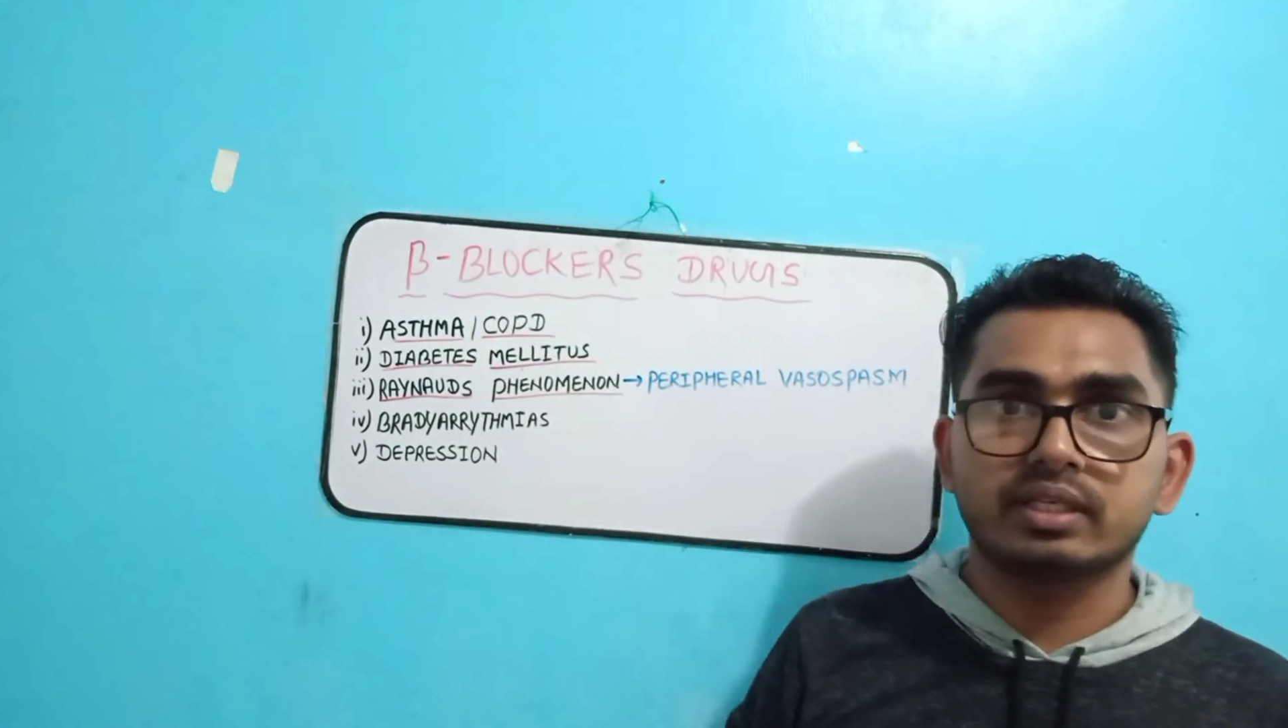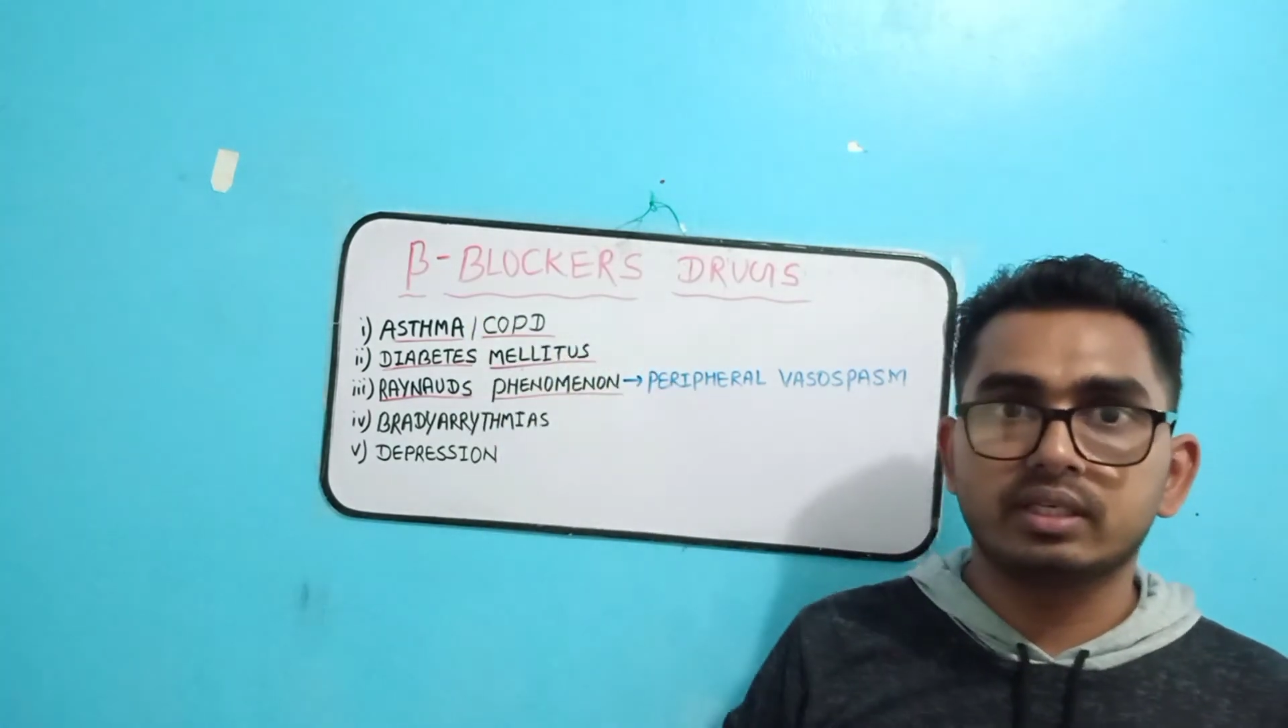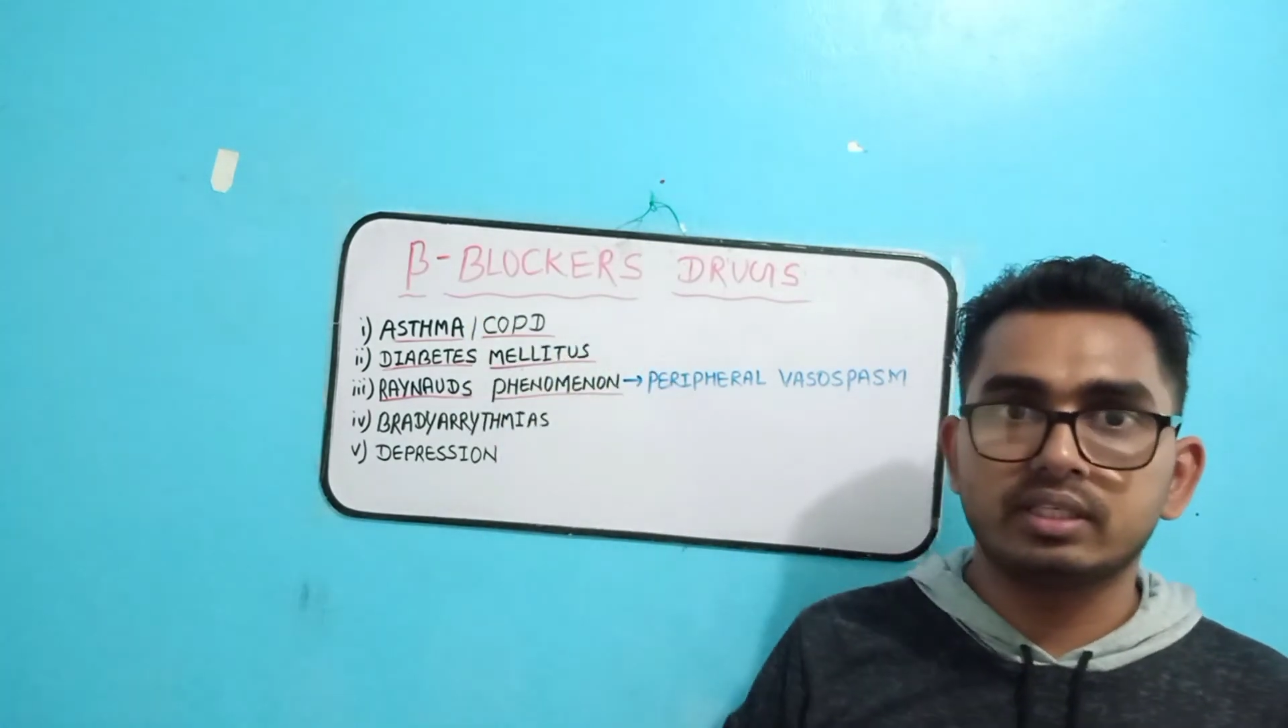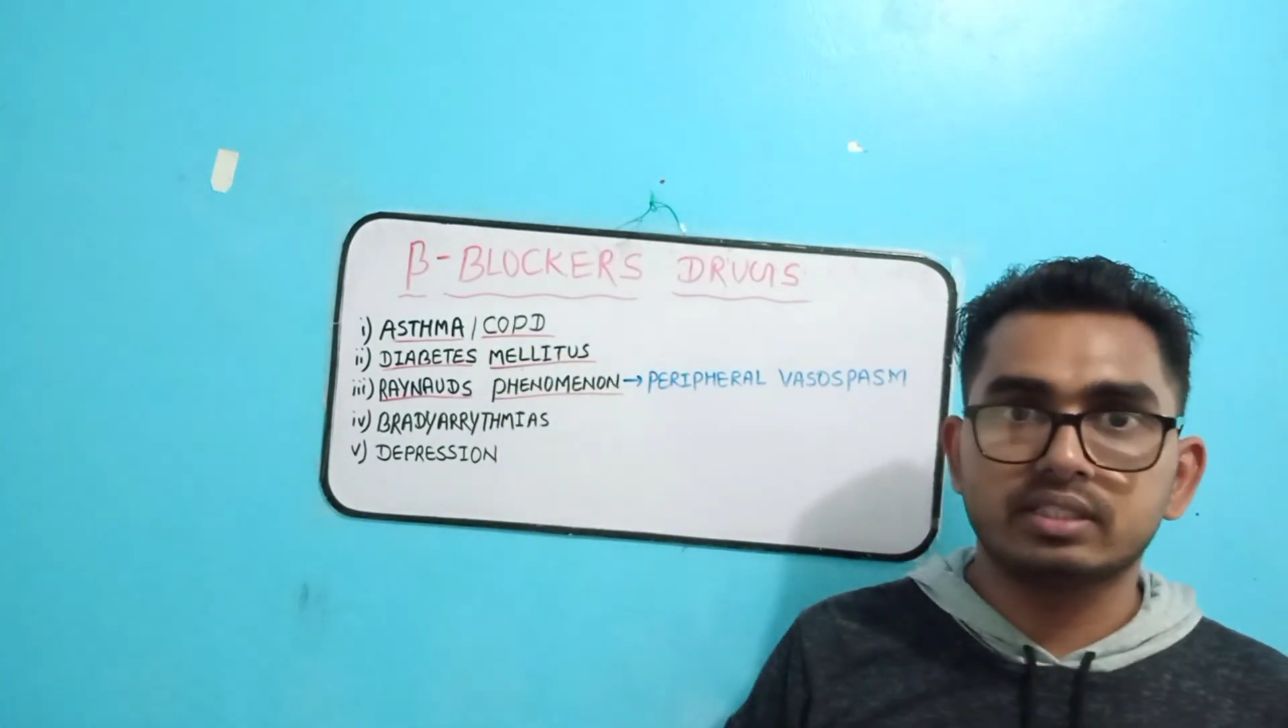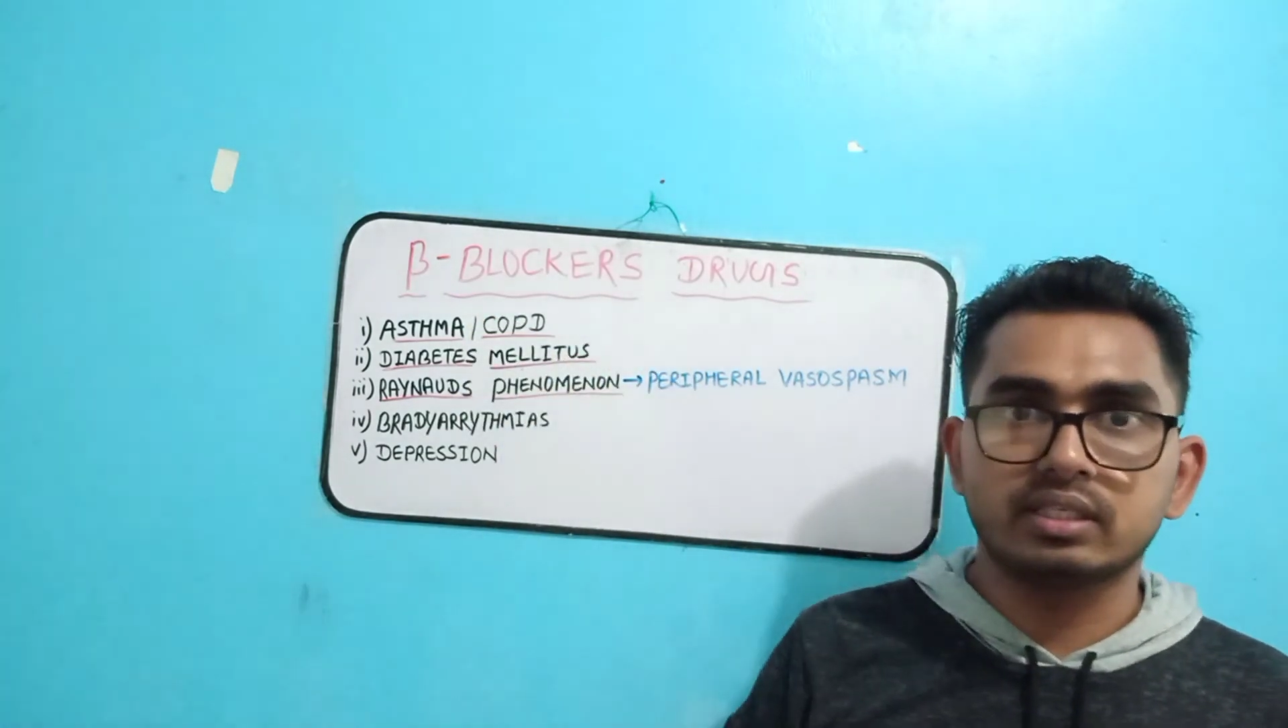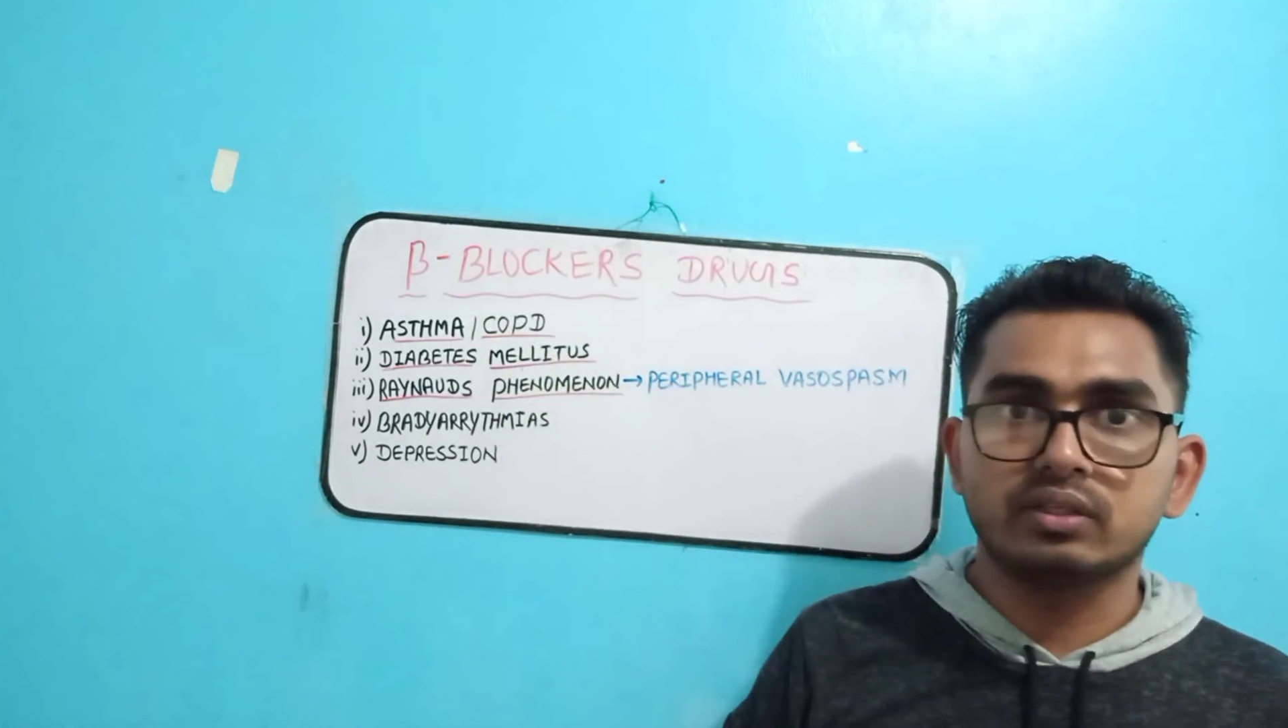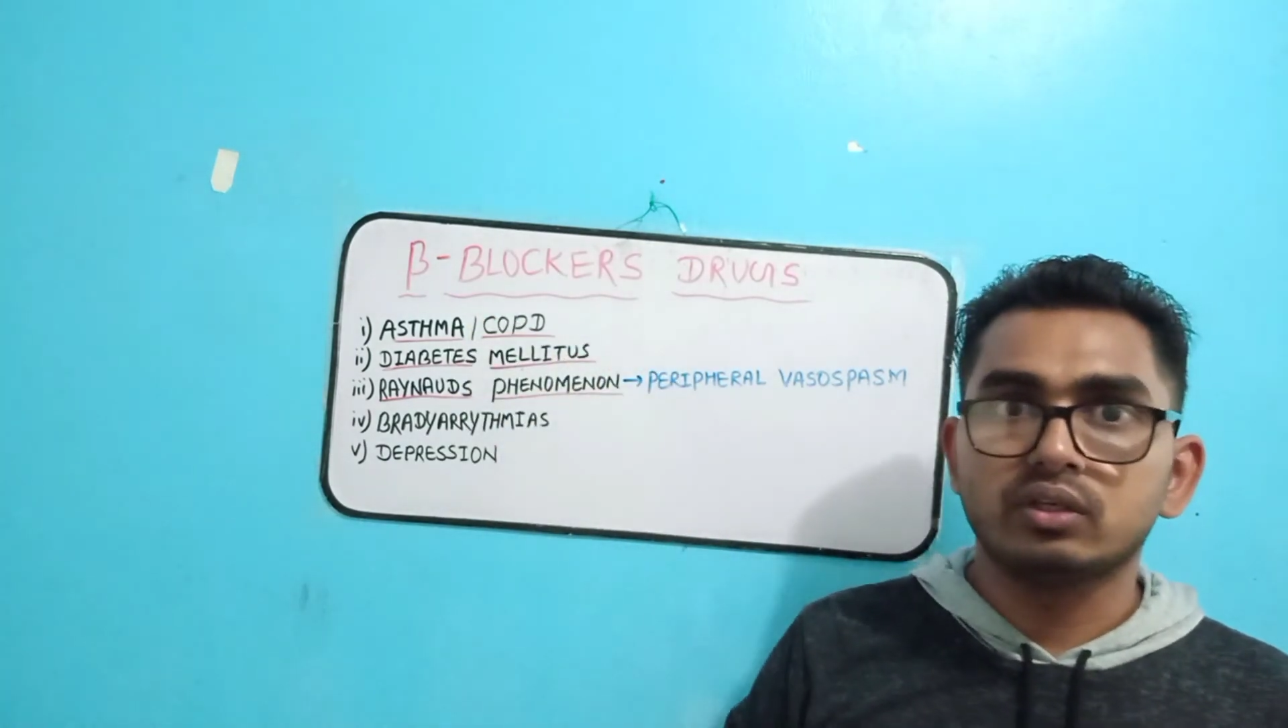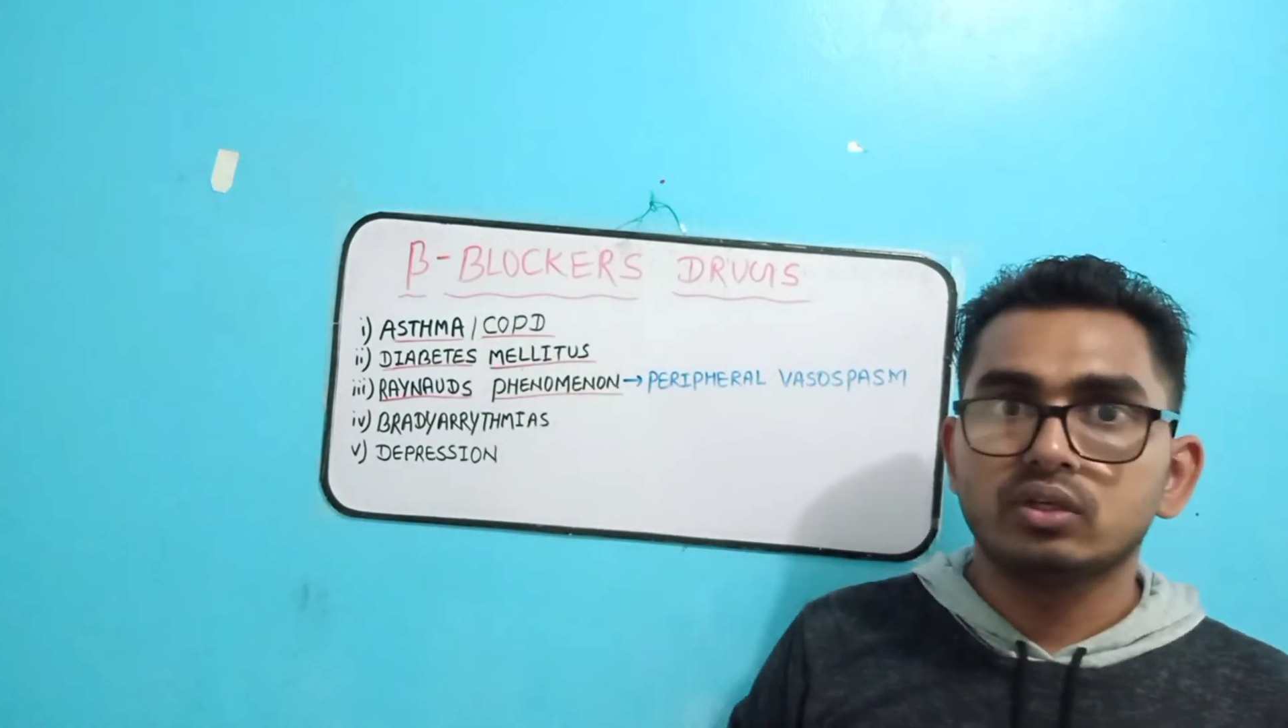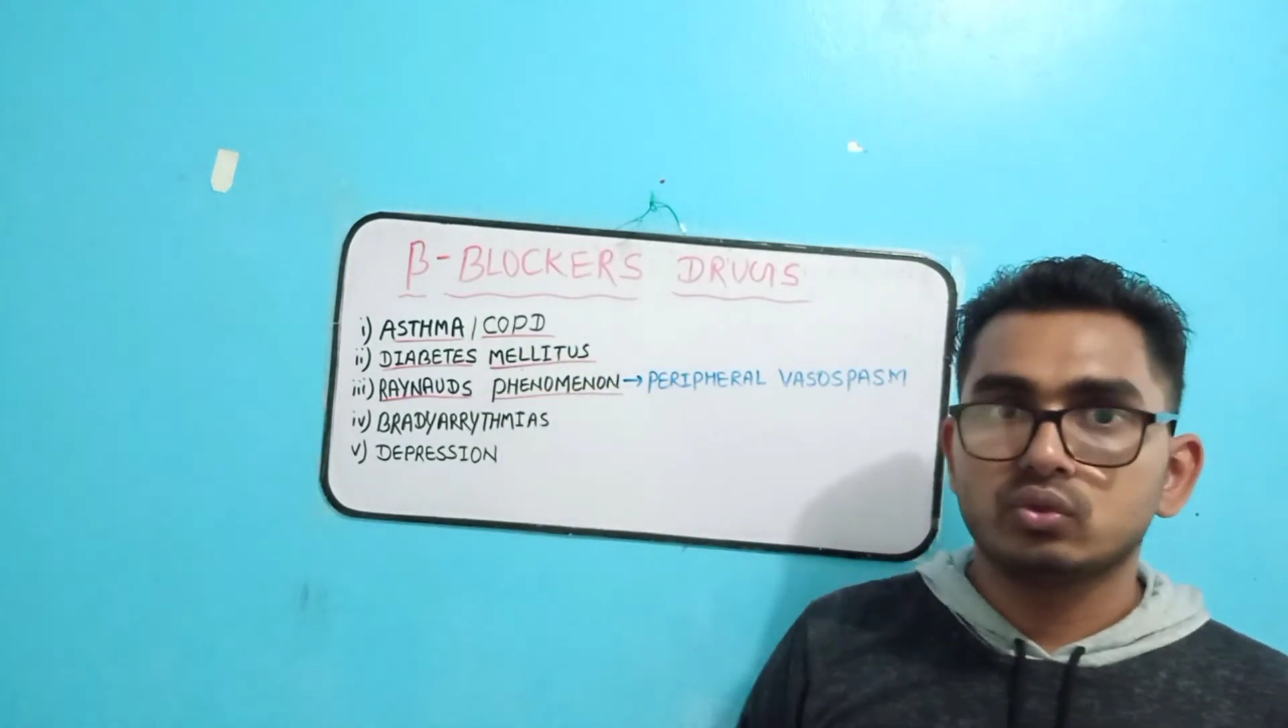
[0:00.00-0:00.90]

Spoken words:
condition.